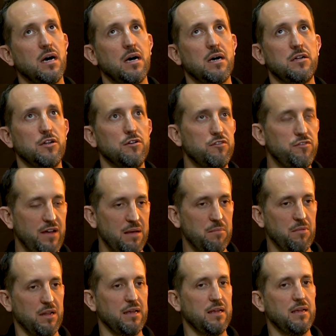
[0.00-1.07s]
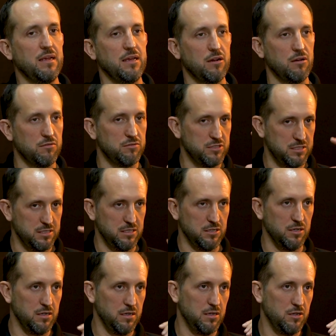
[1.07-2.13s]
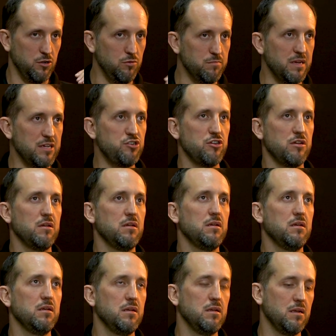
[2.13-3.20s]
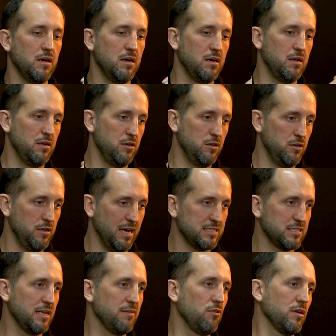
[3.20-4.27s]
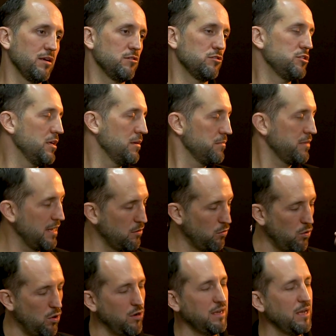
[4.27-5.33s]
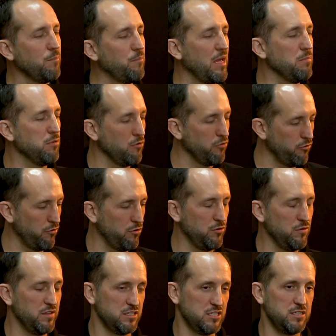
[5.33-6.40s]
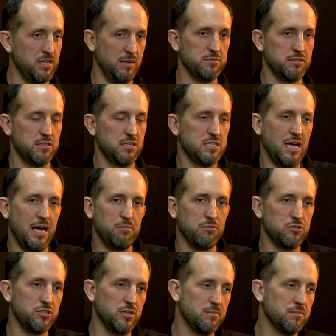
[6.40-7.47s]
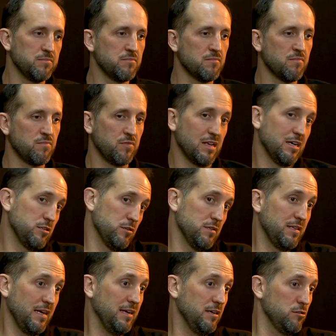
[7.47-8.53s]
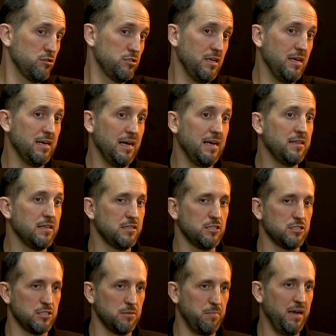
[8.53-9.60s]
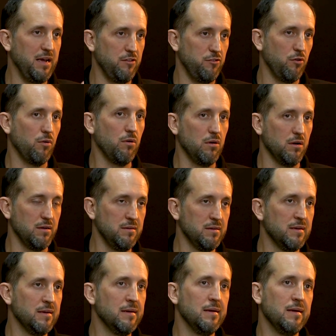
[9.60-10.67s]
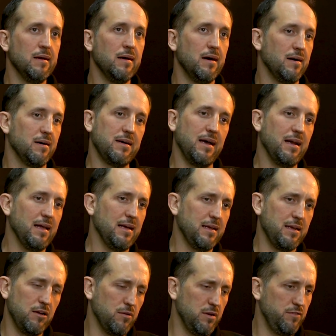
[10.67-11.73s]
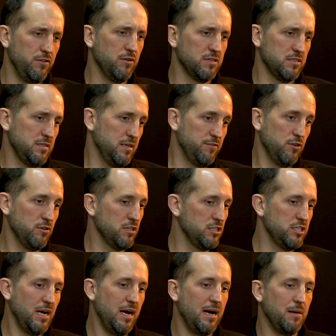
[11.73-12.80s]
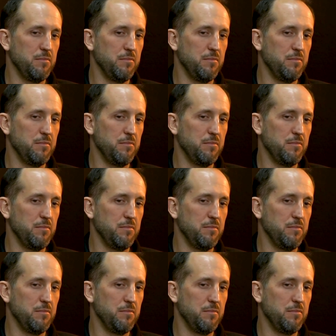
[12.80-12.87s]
new family, new mission, next level leadership, kind of walking people through the steps of discipleship so that they understand, hey, this is the path you're on. Kind of like, if you're in a job,